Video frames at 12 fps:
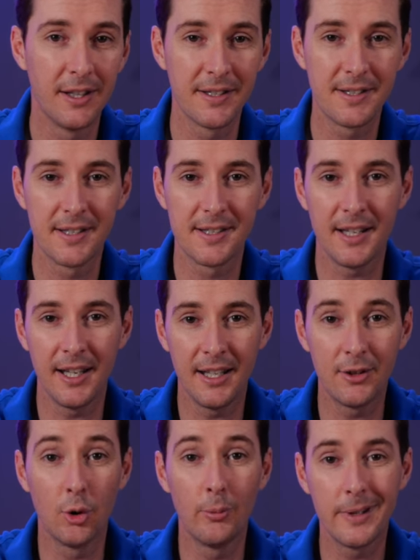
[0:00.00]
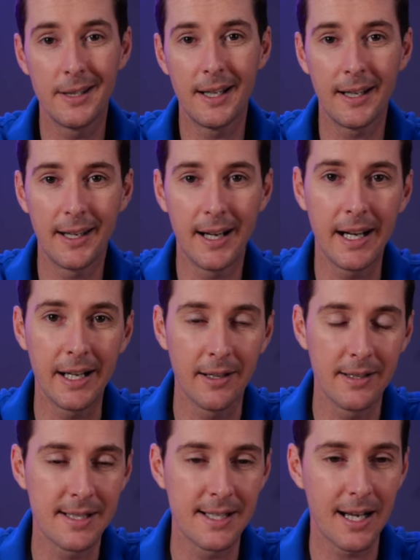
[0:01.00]
This is a Don't Be That
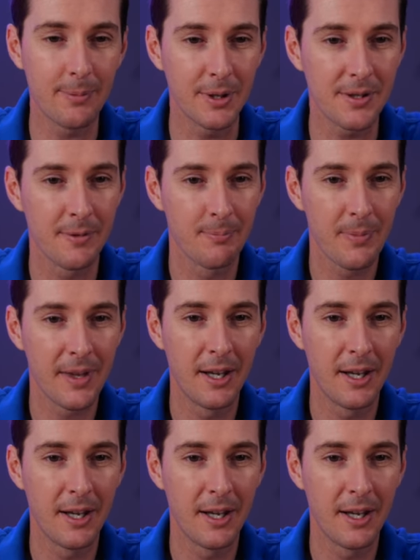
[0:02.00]
Guy segment.